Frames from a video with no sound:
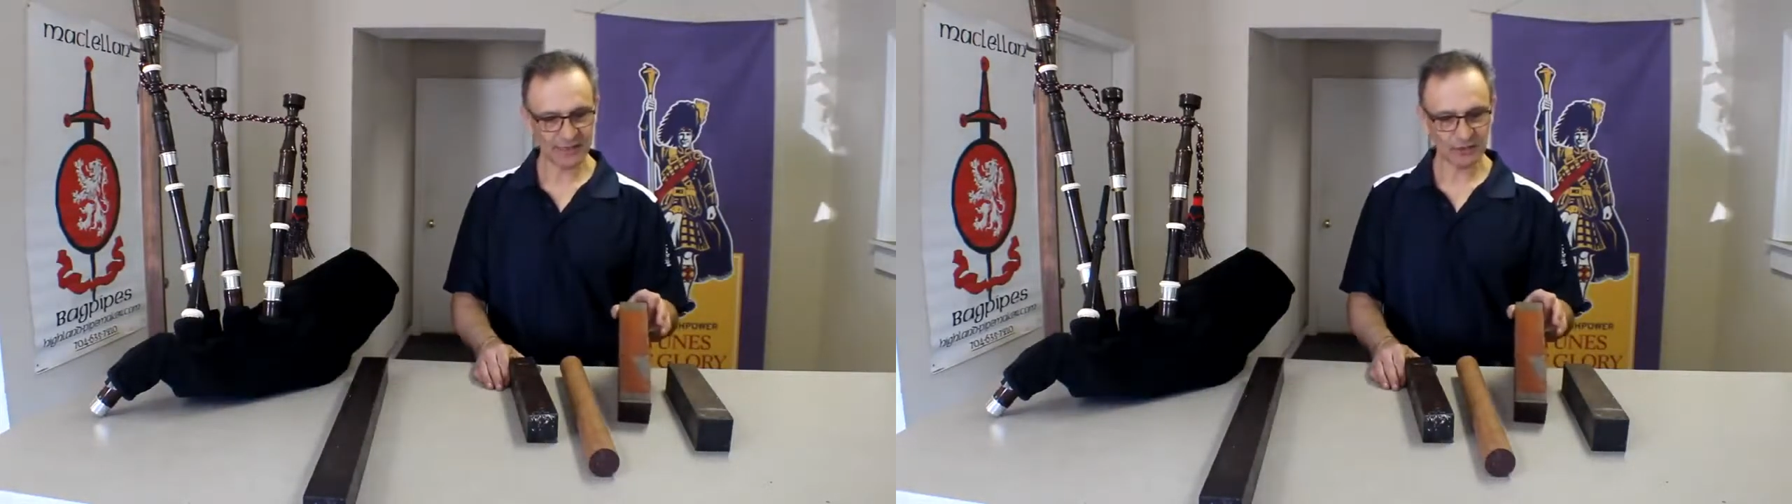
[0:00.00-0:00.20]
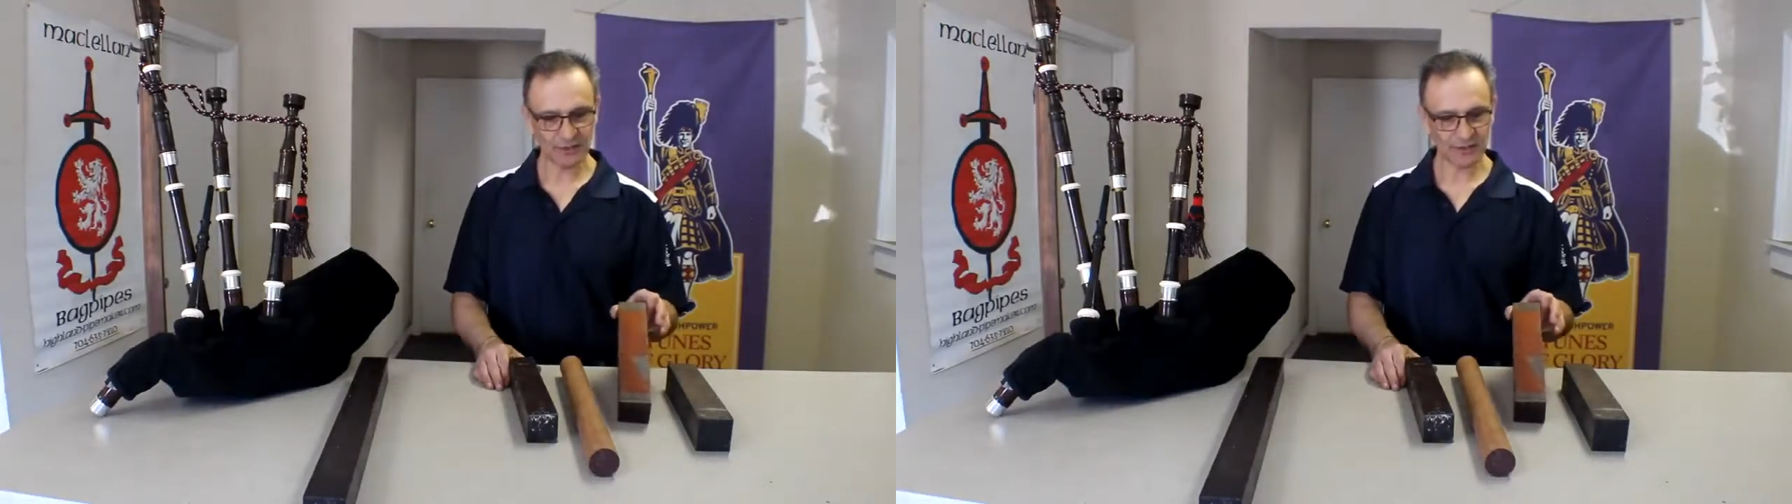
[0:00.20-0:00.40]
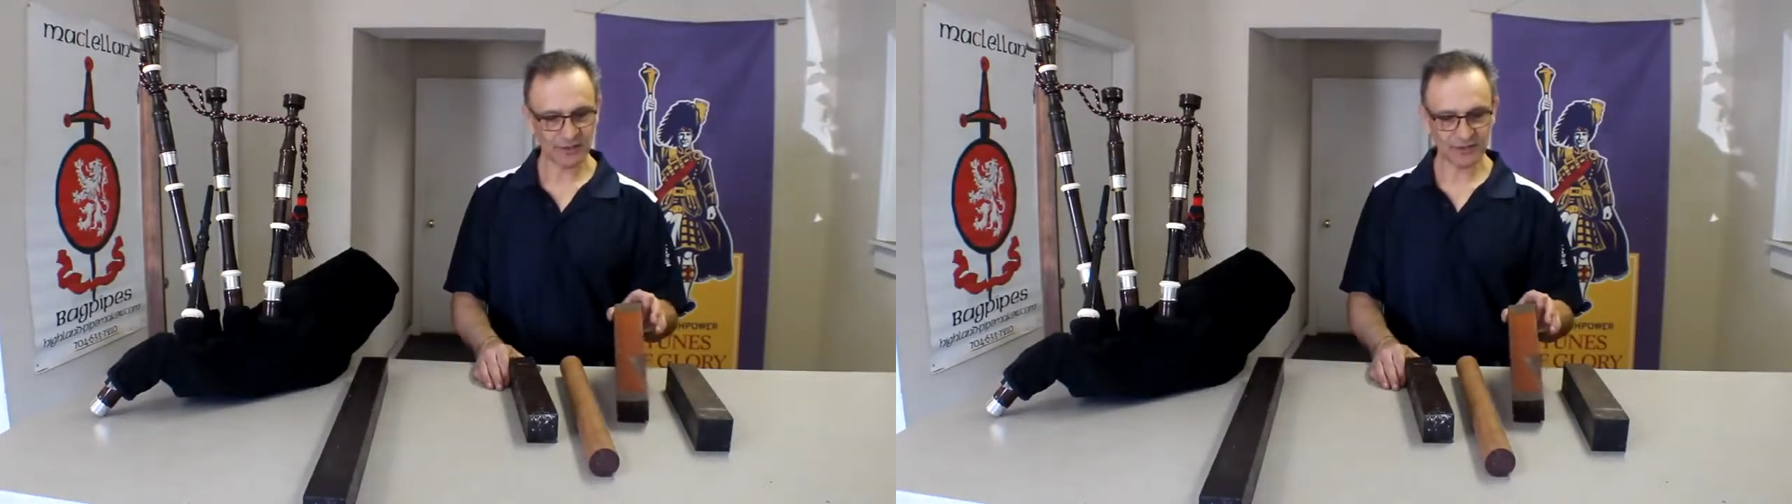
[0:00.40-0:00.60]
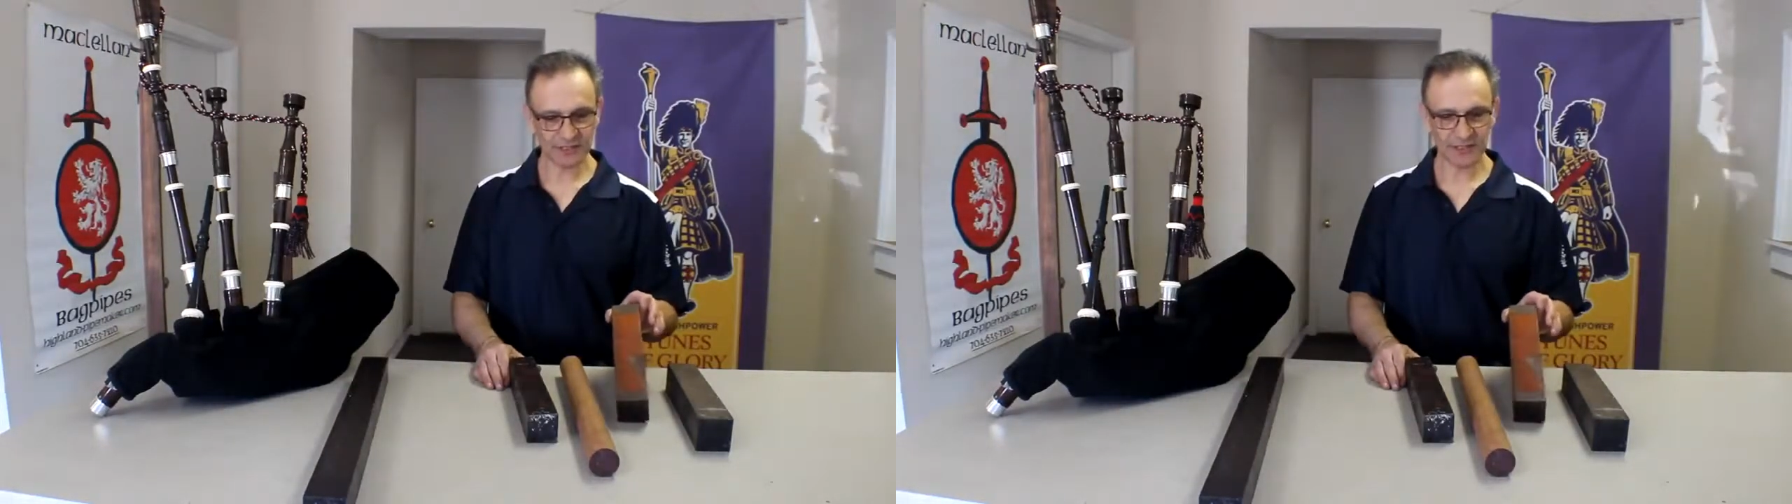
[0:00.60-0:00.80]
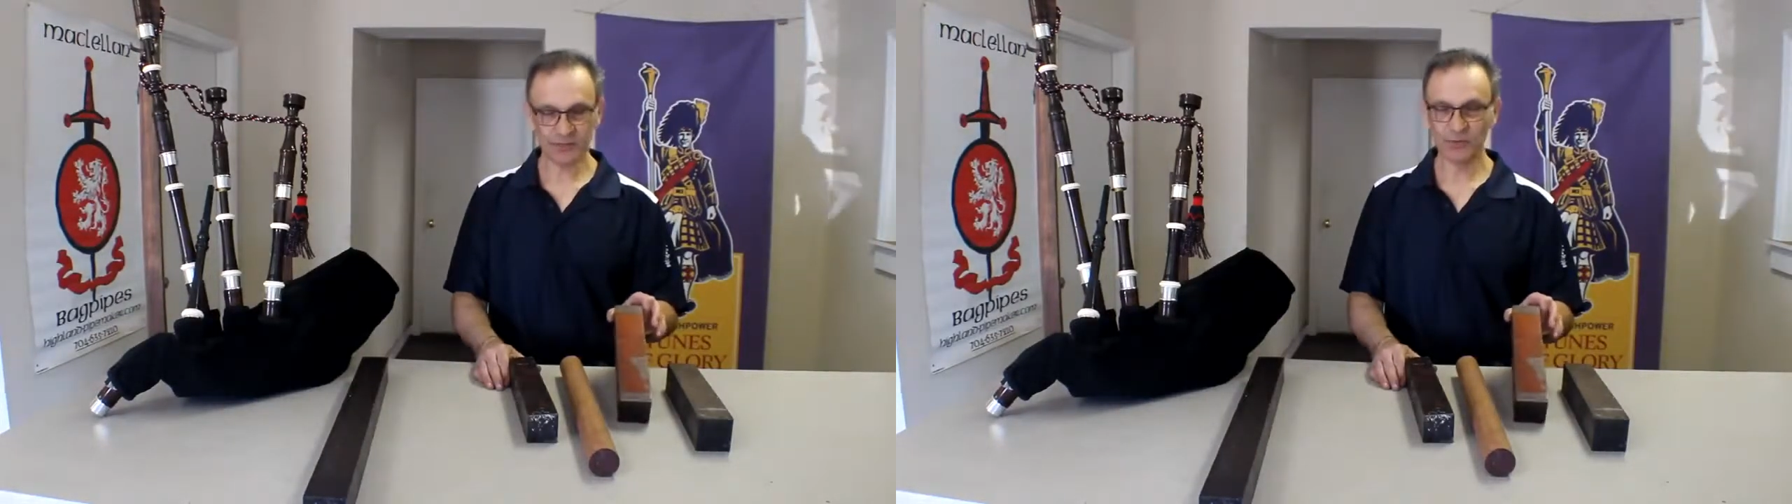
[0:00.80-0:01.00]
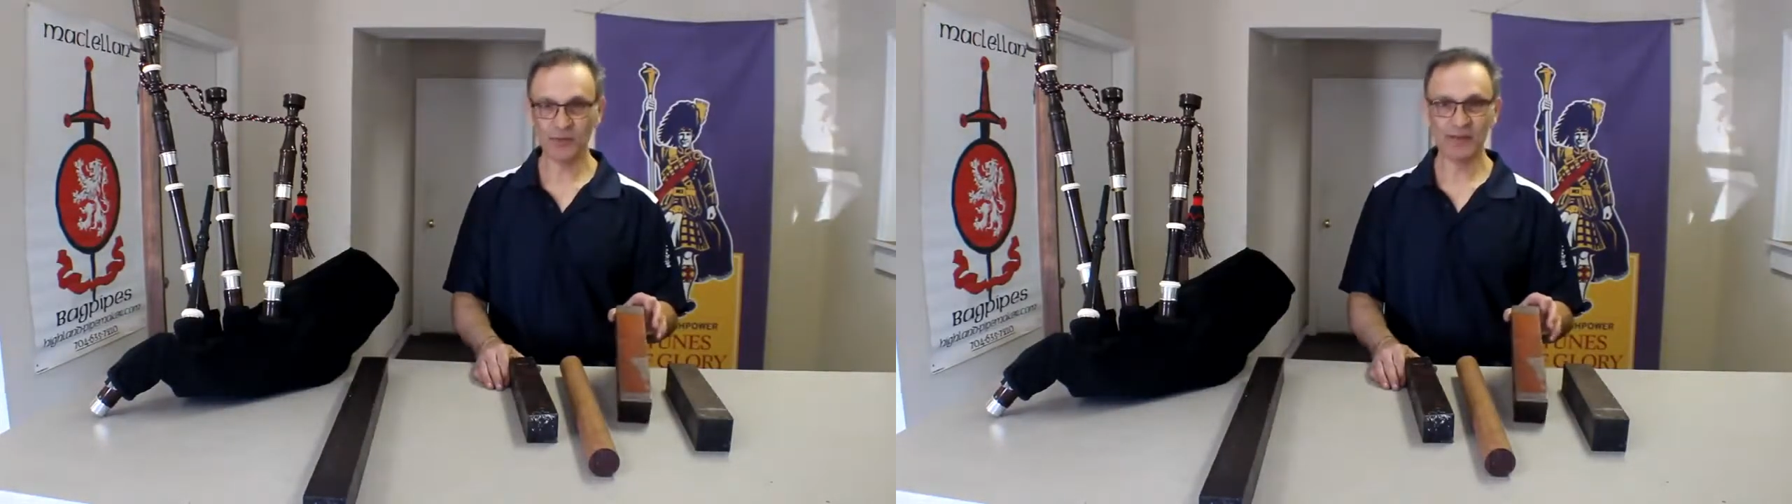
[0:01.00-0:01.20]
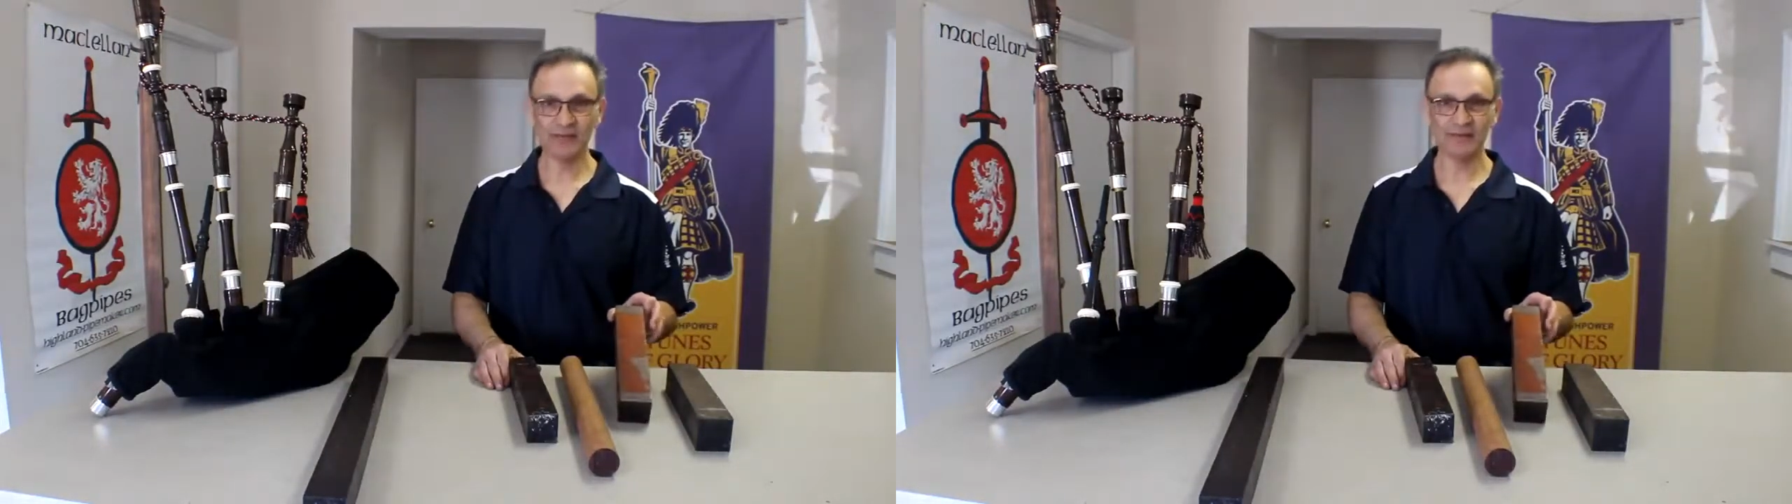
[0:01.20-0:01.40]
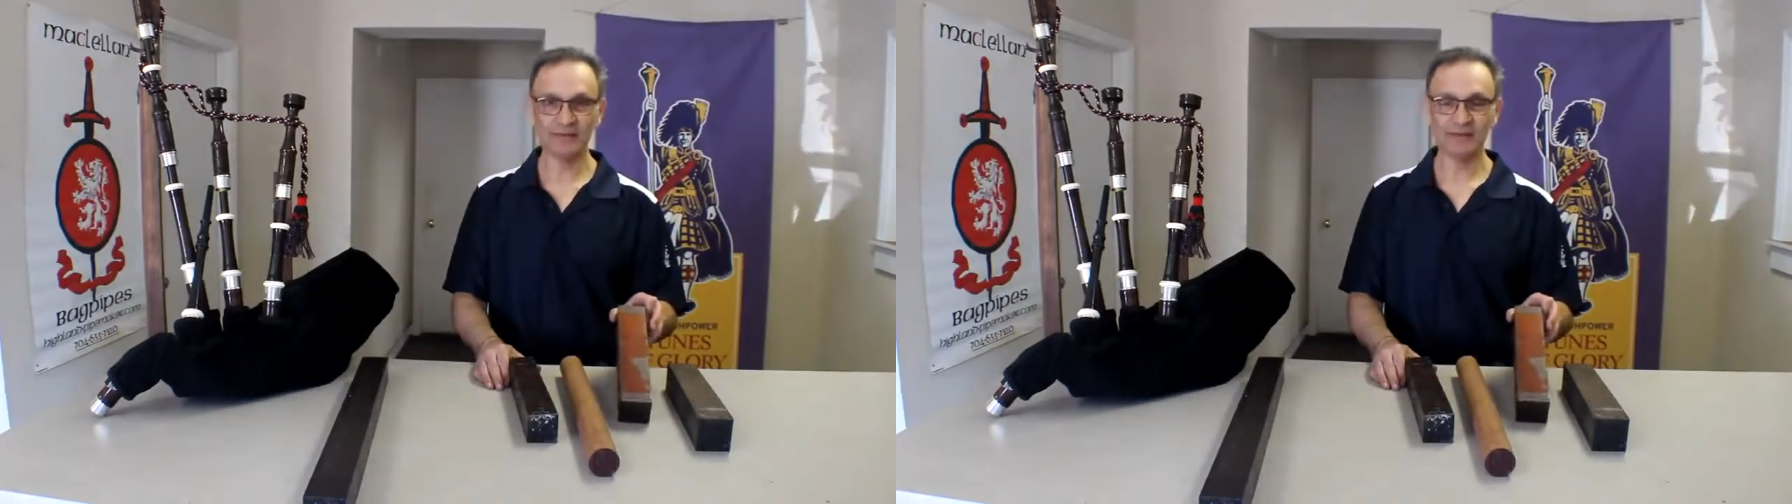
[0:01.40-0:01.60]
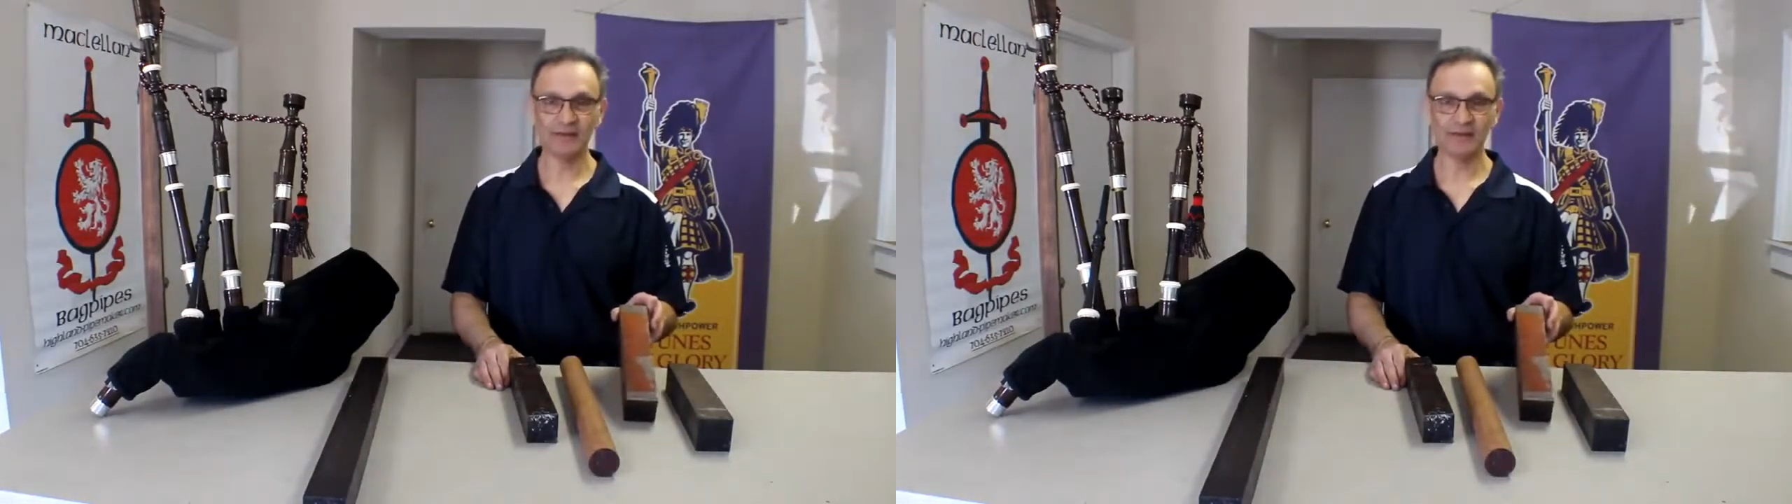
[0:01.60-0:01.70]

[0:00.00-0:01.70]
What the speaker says: and over 30 years we've made